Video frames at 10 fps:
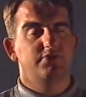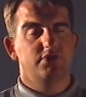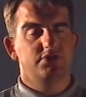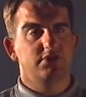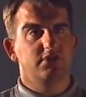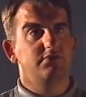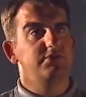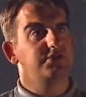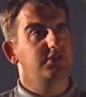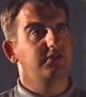personally
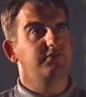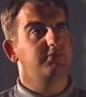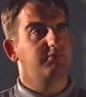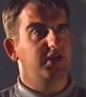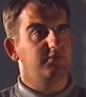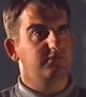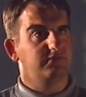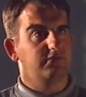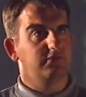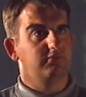received
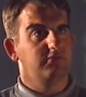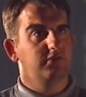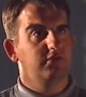payment for them.